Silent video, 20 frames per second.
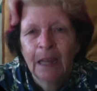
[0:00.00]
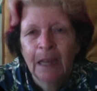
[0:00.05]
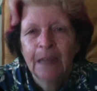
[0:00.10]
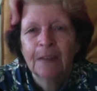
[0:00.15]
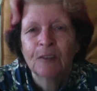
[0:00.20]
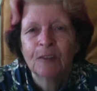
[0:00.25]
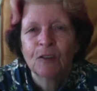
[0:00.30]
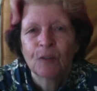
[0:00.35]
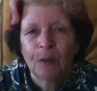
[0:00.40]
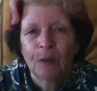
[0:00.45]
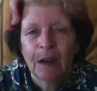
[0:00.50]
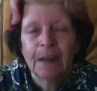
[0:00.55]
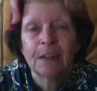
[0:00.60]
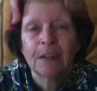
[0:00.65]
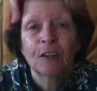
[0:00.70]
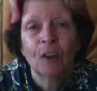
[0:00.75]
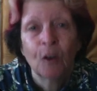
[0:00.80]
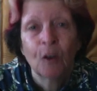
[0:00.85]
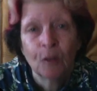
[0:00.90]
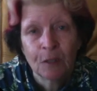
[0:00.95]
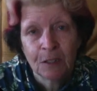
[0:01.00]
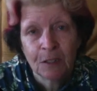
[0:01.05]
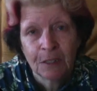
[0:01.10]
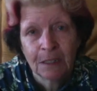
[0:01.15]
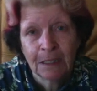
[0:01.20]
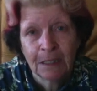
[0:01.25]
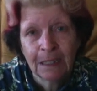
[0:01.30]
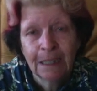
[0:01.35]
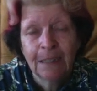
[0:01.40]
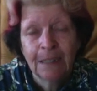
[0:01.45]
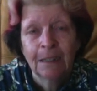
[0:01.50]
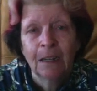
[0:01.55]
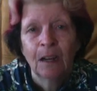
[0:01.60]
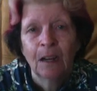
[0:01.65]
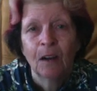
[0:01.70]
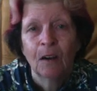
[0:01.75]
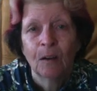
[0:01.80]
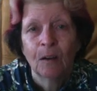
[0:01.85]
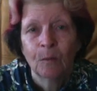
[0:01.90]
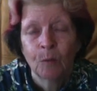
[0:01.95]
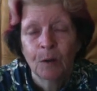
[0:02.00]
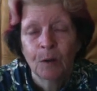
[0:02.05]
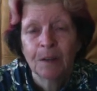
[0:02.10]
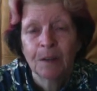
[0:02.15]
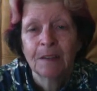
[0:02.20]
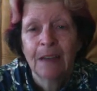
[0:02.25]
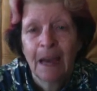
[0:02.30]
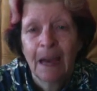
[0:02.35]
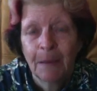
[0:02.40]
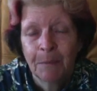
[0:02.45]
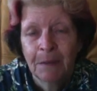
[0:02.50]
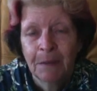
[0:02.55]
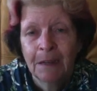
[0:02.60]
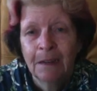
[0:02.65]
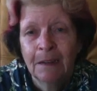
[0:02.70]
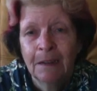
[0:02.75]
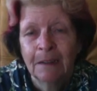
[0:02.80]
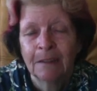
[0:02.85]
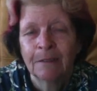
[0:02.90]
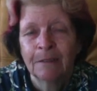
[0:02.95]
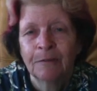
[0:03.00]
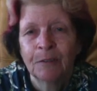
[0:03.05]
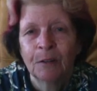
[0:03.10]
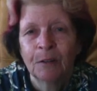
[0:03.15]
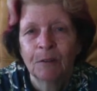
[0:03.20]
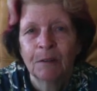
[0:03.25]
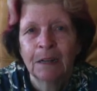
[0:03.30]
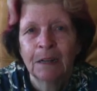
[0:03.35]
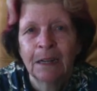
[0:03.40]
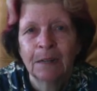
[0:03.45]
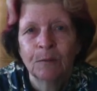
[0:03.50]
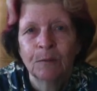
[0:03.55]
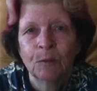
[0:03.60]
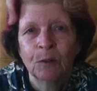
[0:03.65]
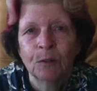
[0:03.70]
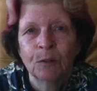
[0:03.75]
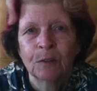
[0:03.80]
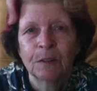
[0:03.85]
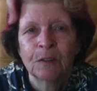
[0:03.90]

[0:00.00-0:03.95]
is trained constantly on what is happening in the floral art world,